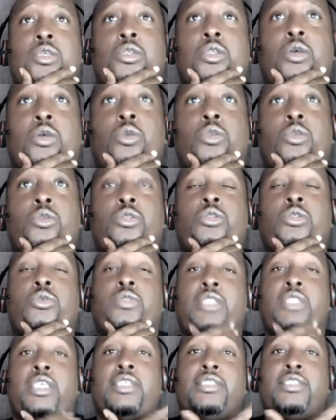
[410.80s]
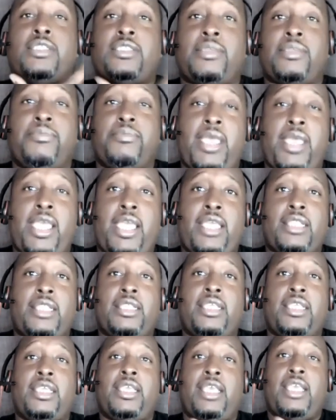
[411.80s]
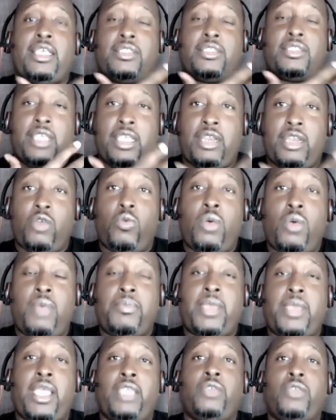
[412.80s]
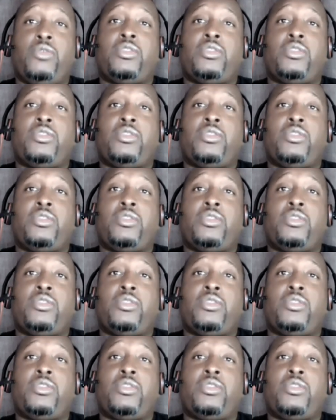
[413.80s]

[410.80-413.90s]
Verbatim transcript: you know, you do things as a man as and a woman.